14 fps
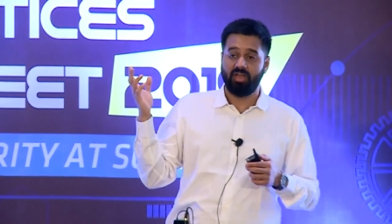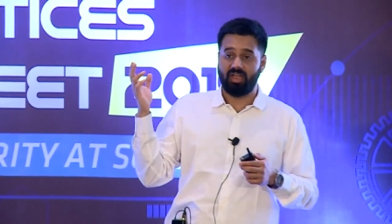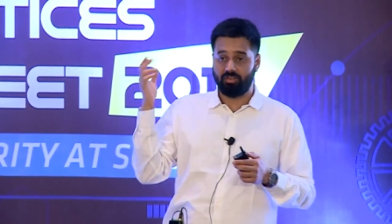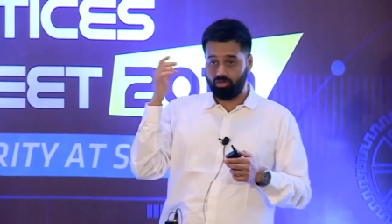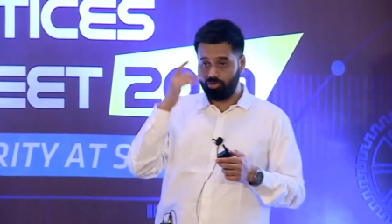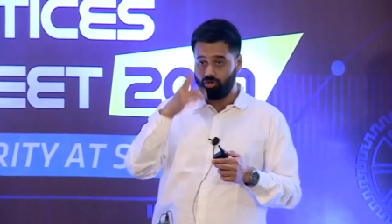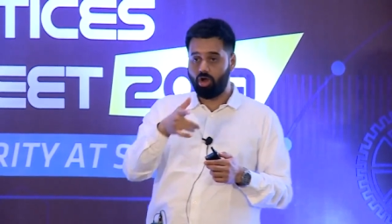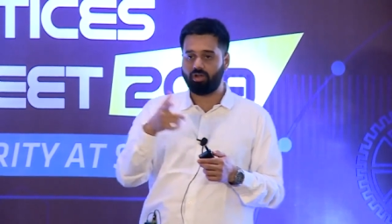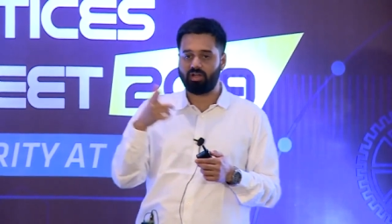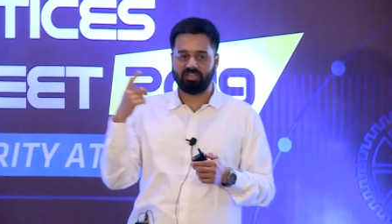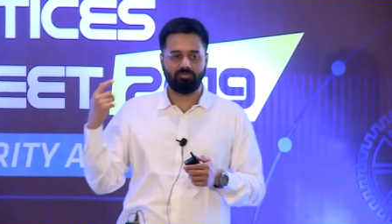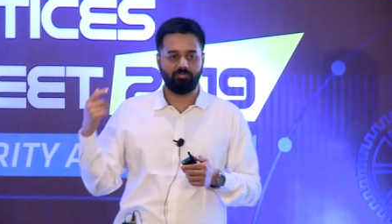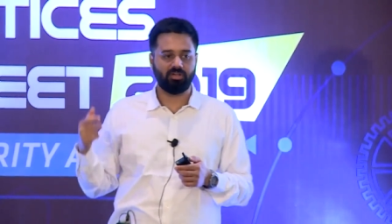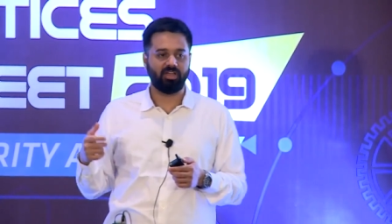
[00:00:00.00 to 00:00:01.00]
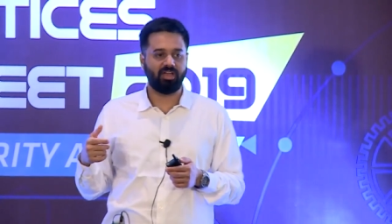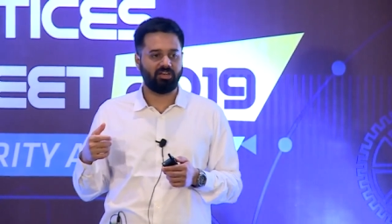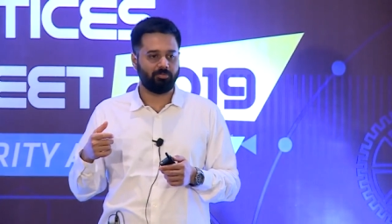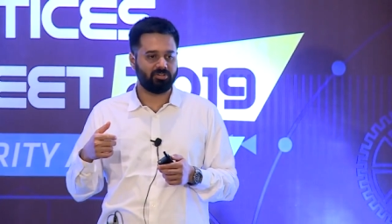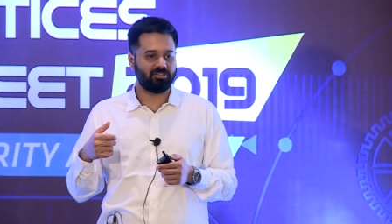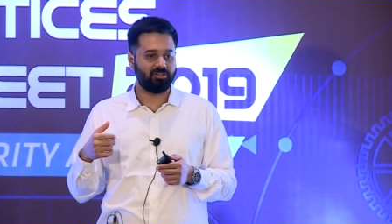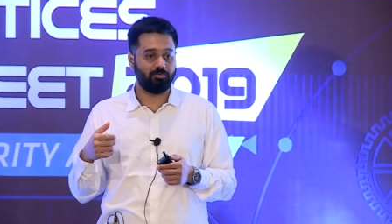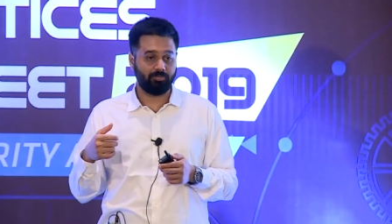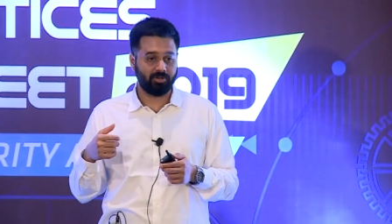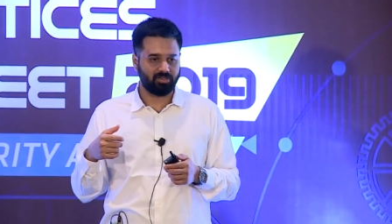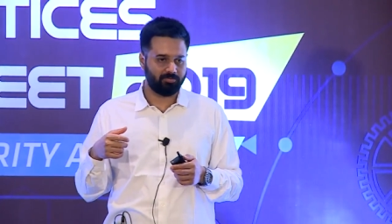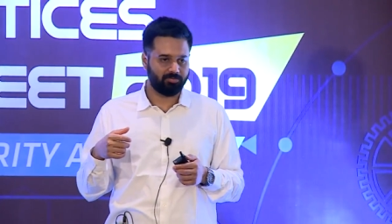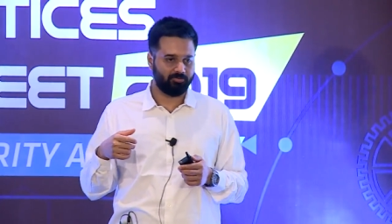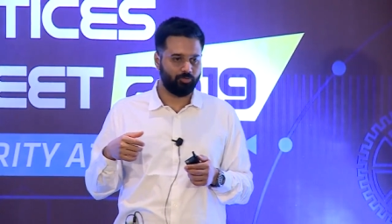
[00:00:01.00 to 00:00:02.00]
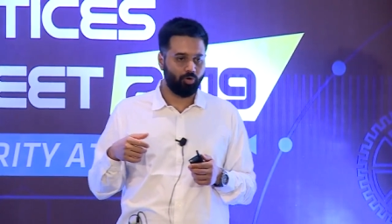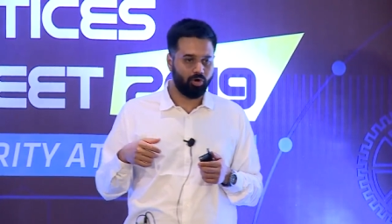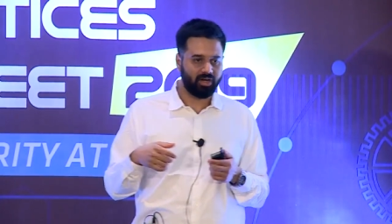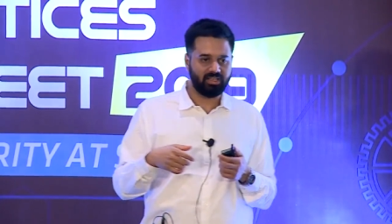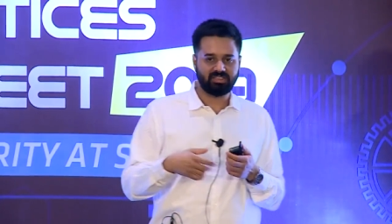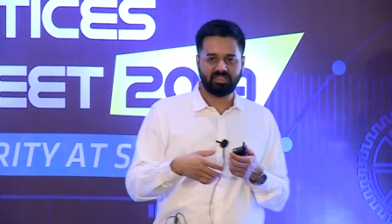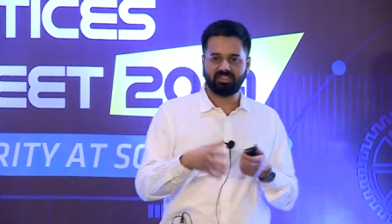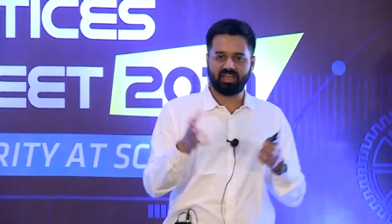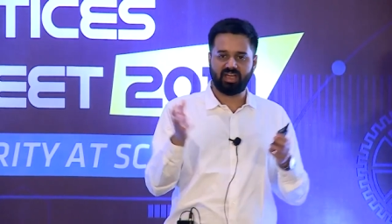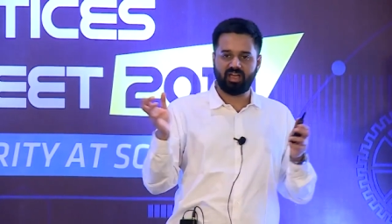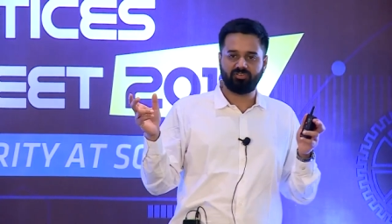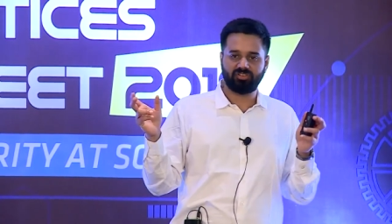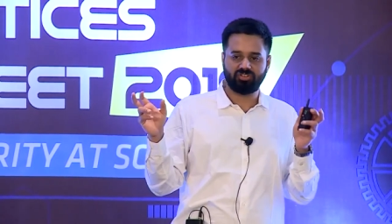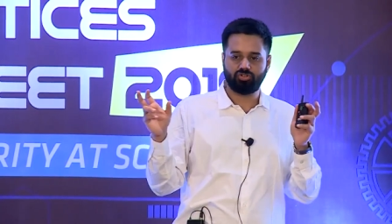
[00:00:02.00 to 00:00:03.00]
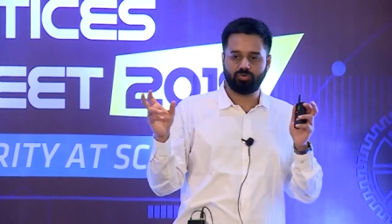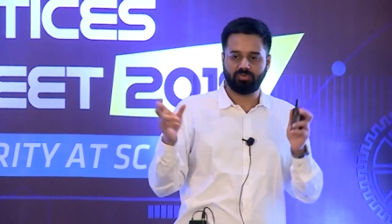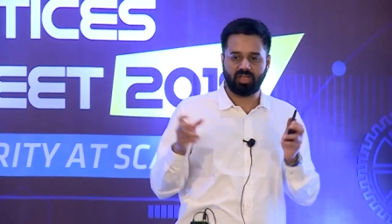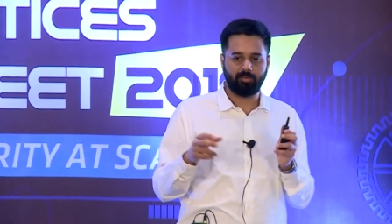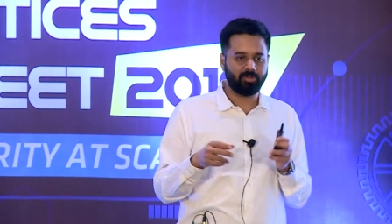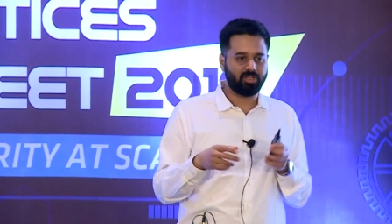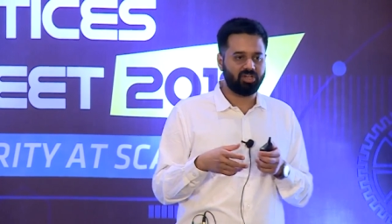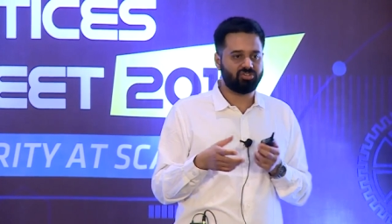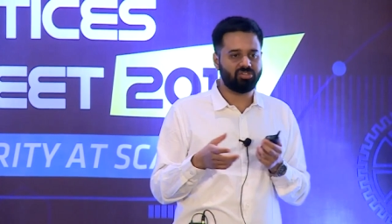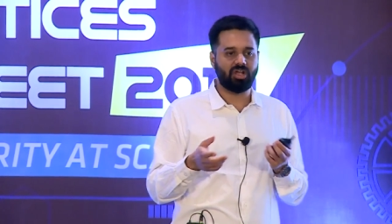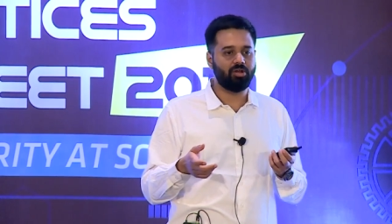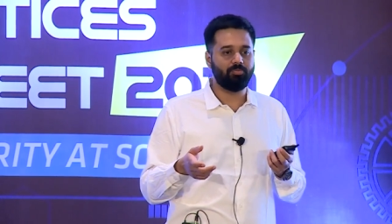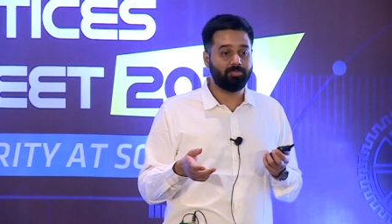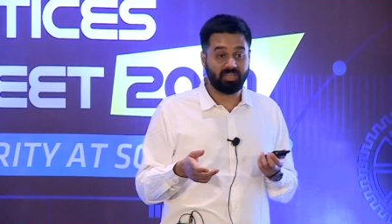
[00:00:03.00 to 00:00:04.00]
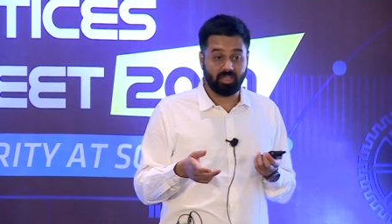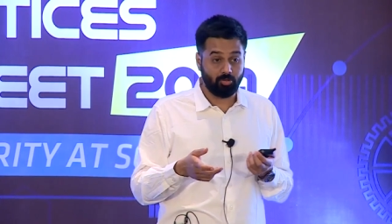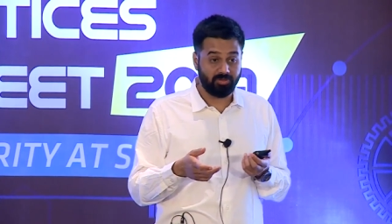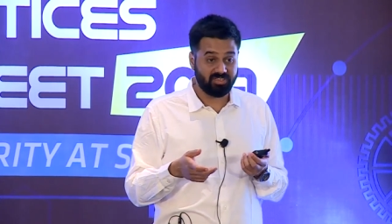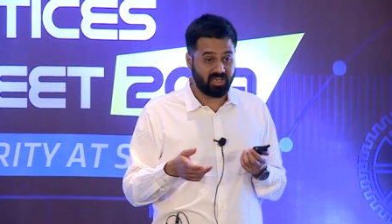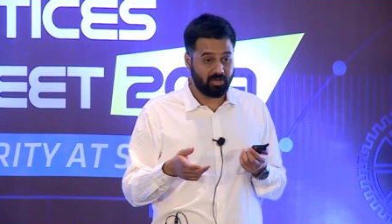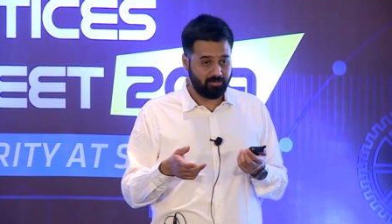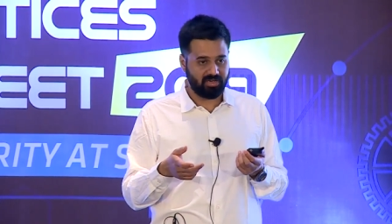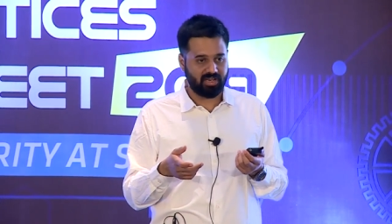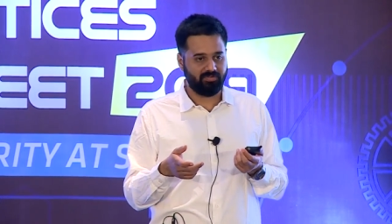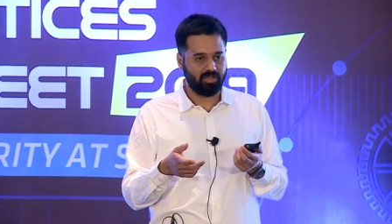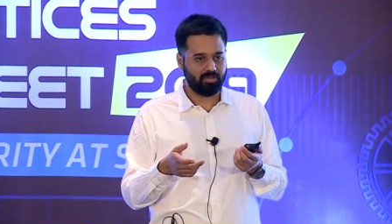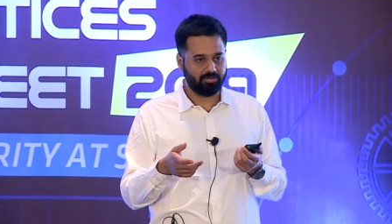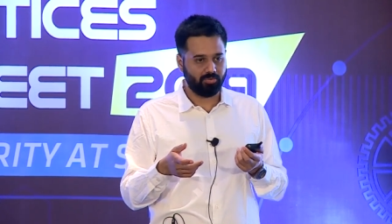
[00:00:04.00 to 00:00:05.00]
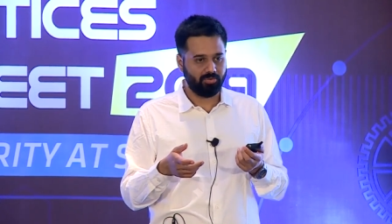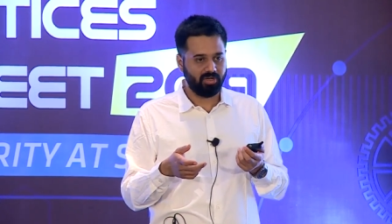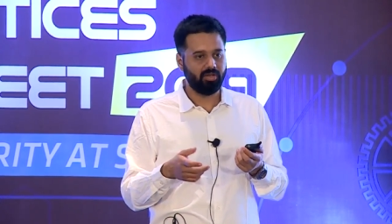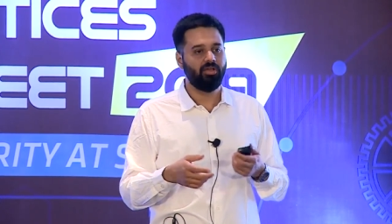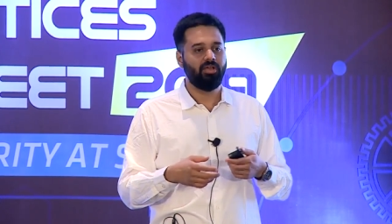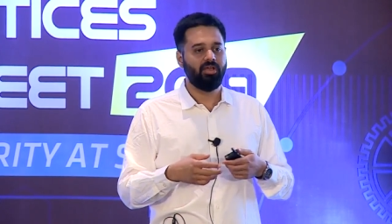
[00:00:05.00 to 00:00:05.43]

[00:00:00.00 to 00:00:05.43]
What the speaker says: and your customer care representative picked up the phone and he says, I have this issue with the application, can you please help me navigate through it?